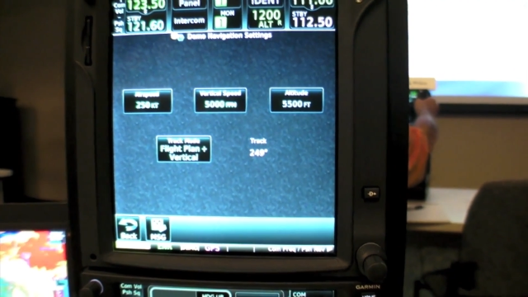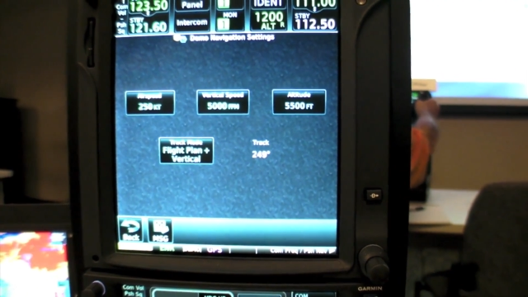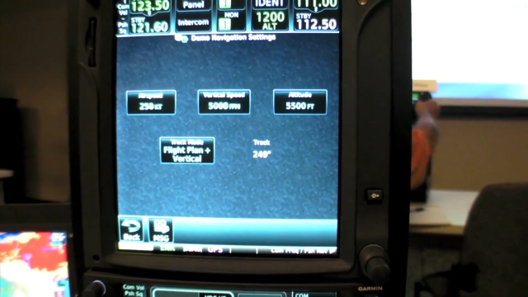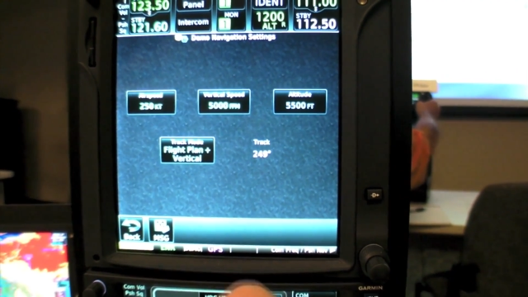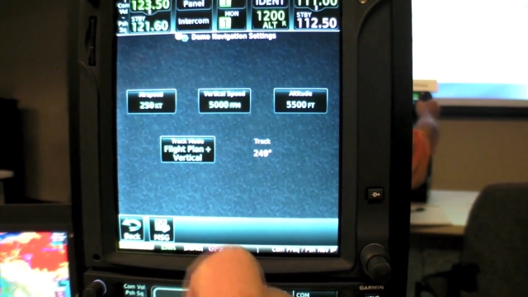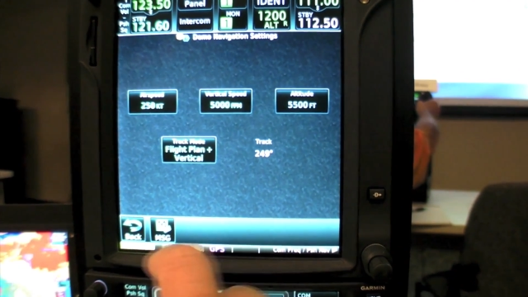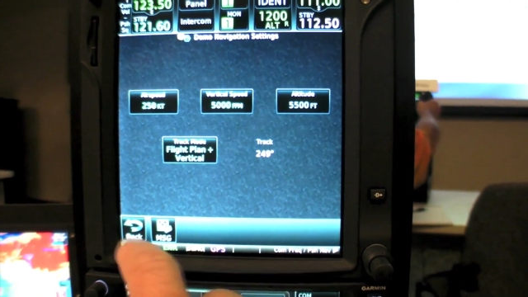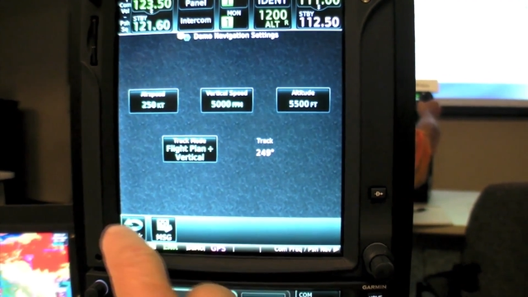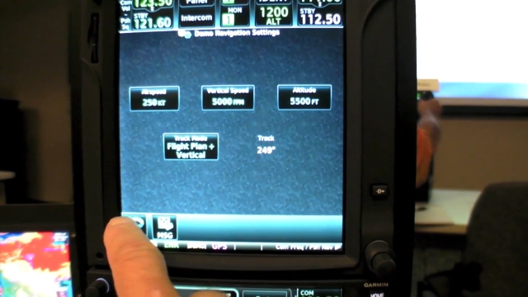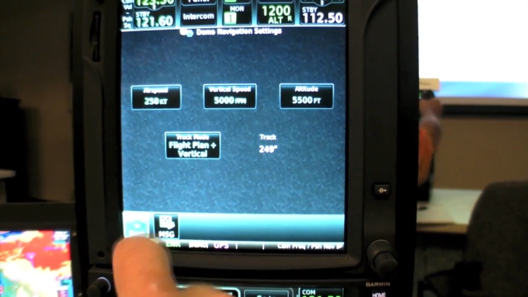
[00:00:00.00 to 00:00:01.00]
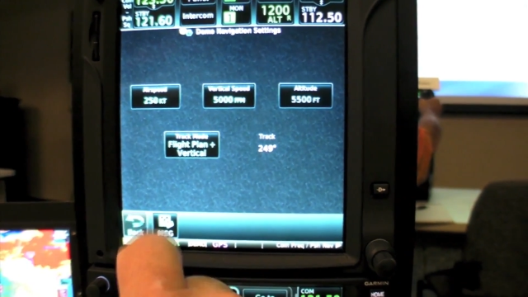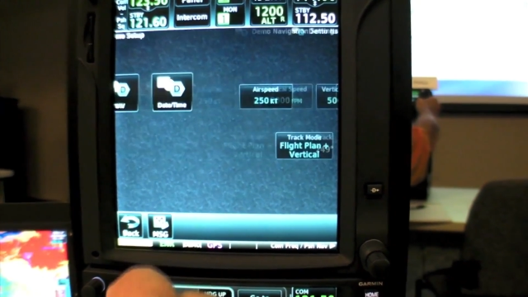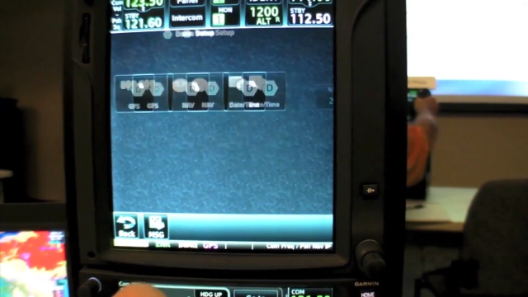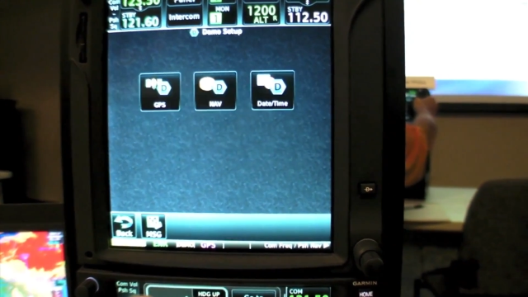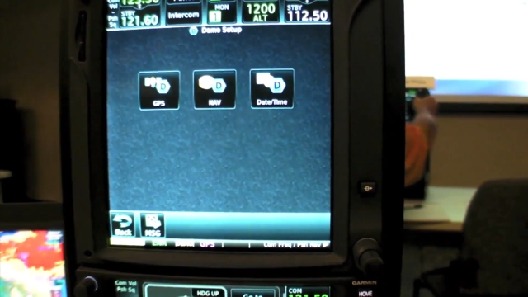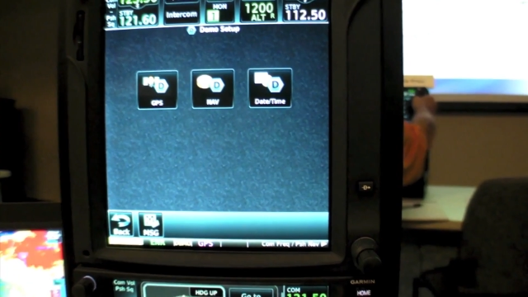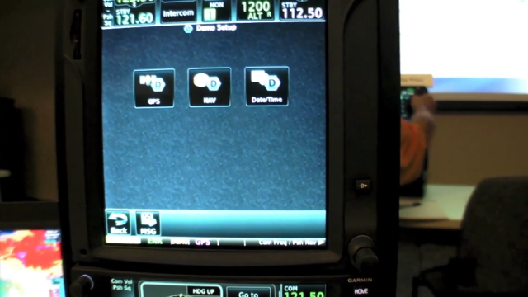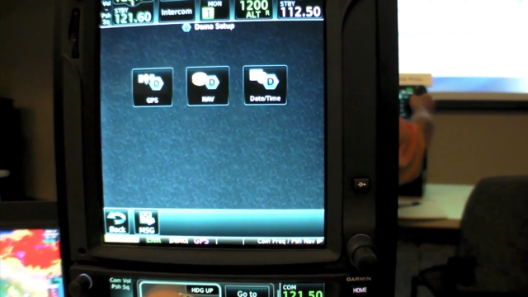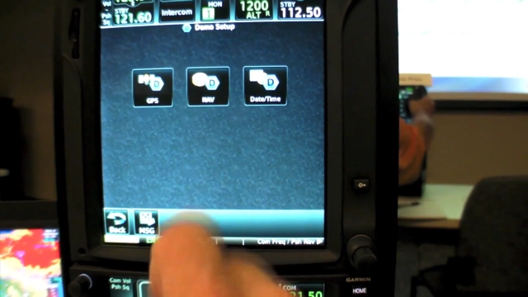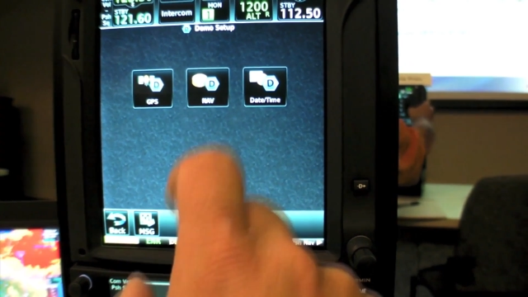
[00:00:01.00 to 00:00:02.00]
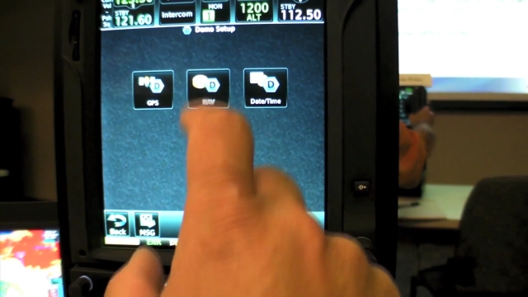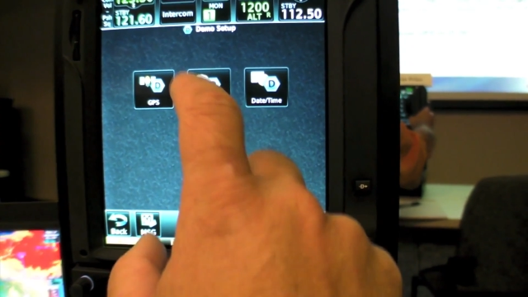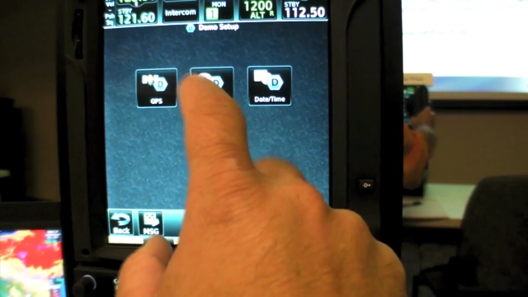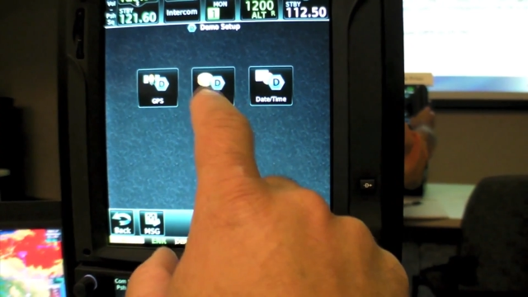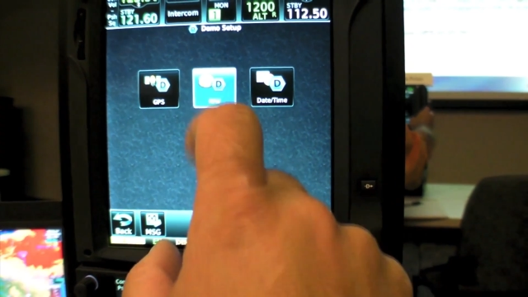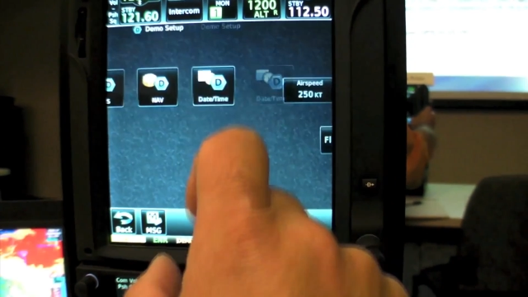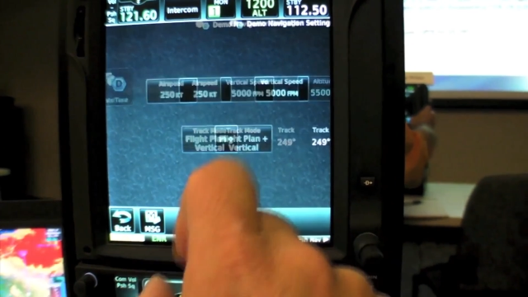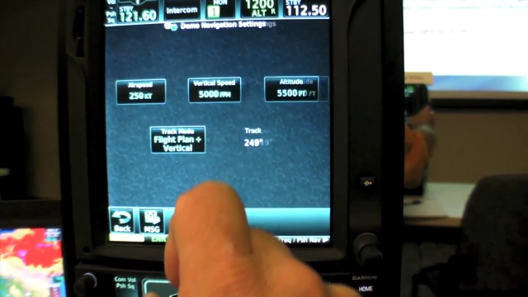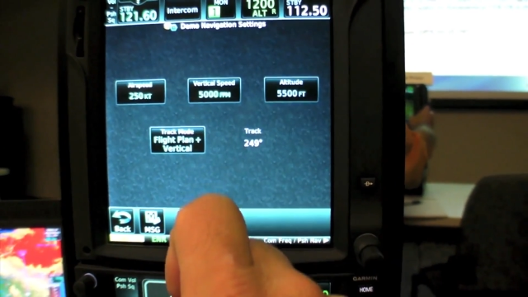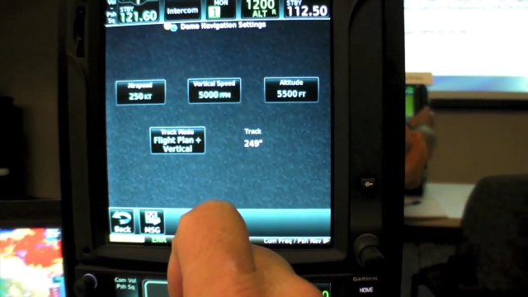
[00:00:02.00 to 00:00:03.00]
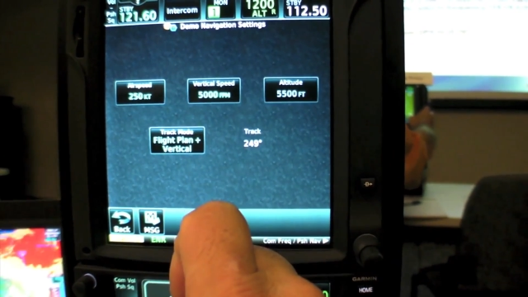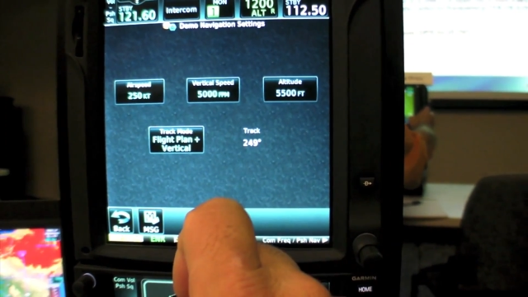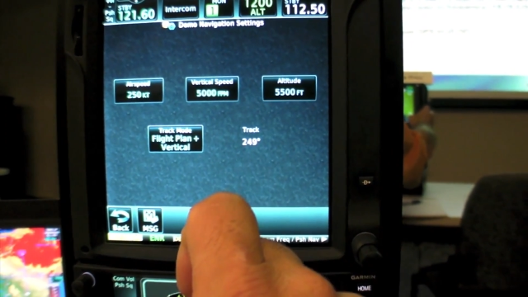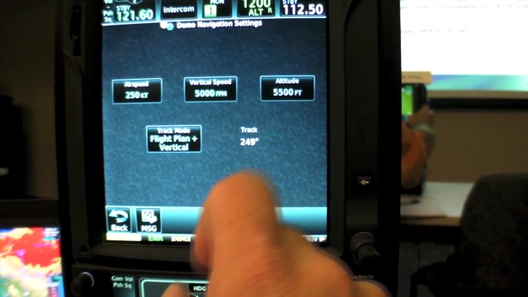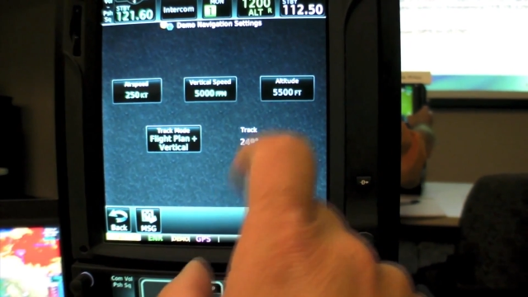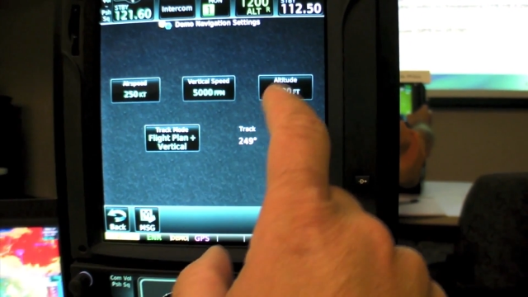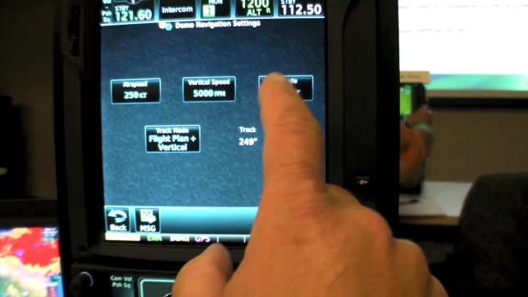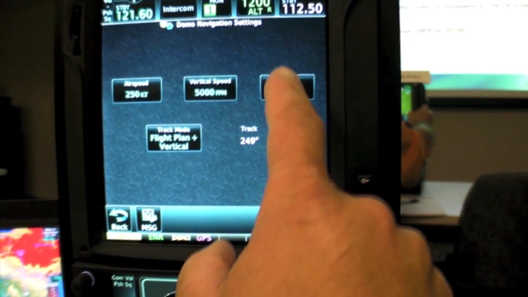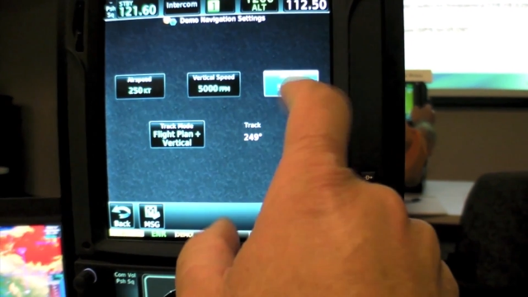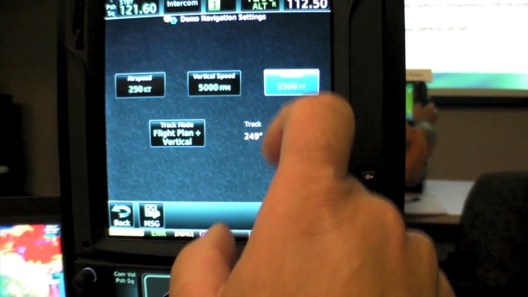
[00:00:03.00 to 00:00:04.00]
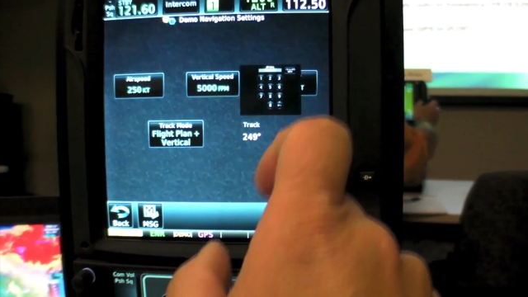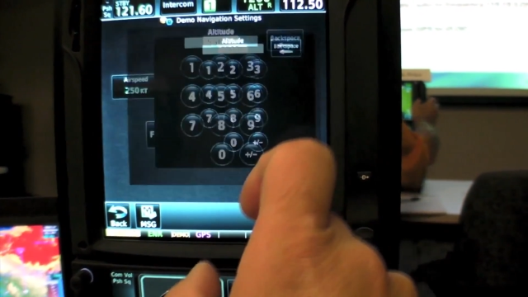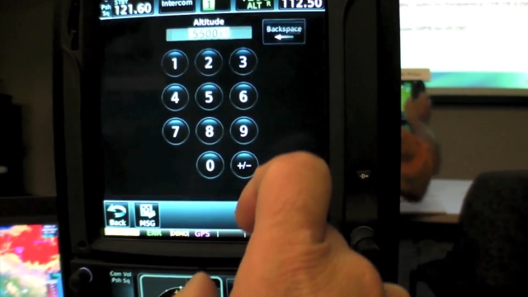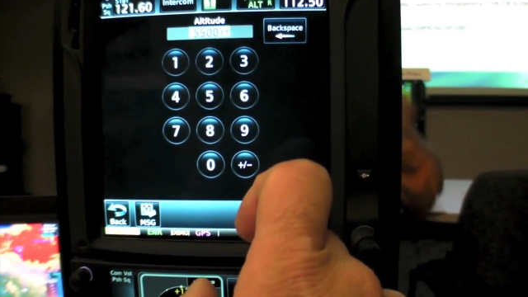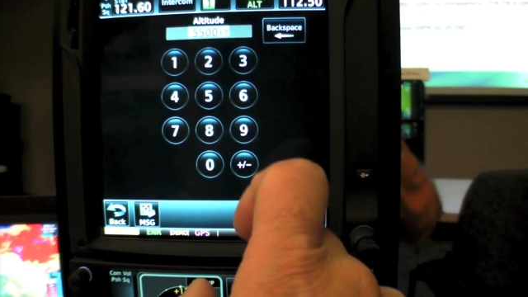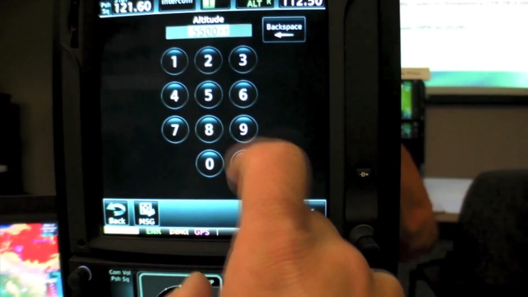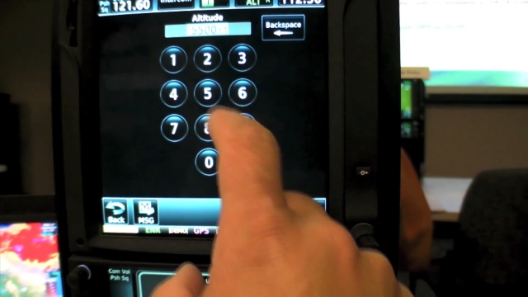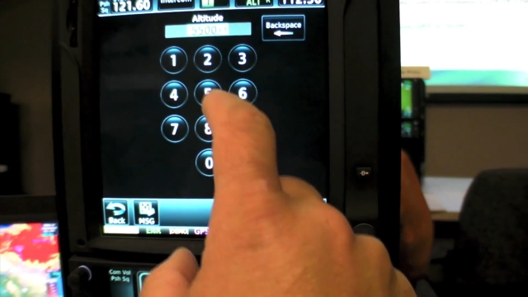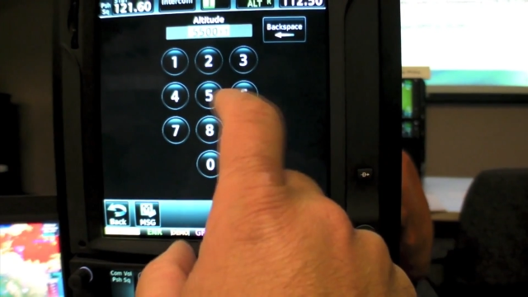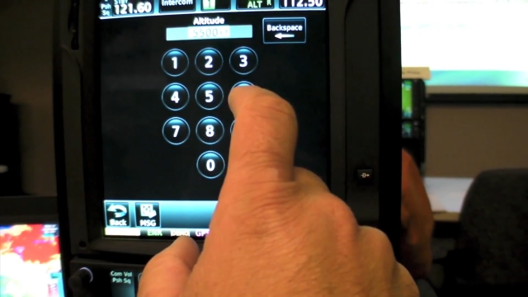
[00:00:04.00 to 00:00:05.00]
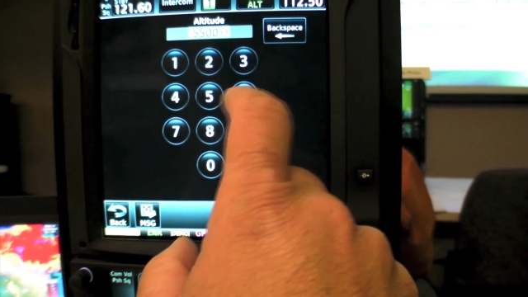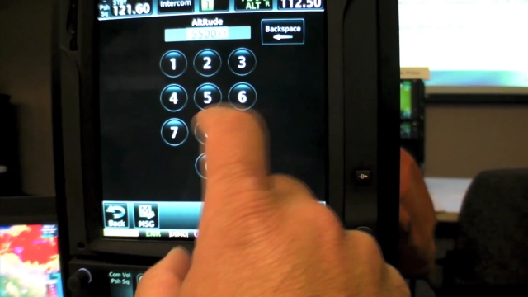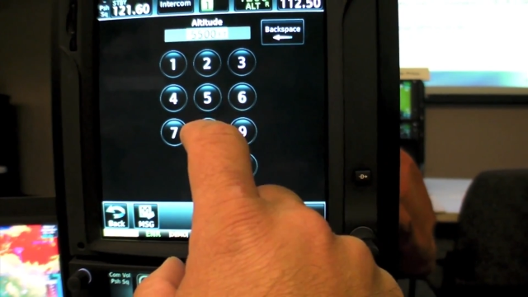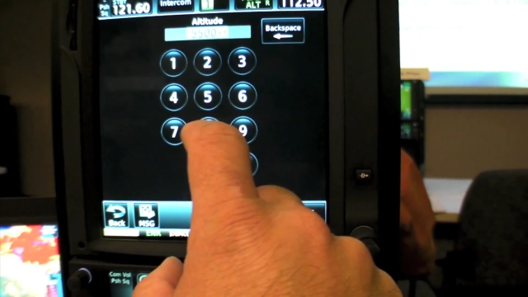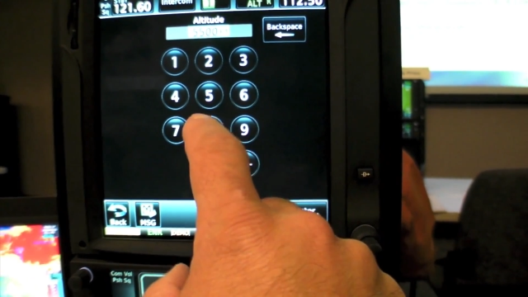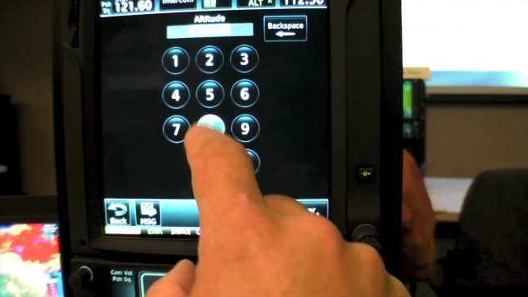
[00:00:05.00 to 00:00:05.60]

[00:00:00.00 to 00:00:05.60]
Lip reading: No face is visible, so there are no lips to read.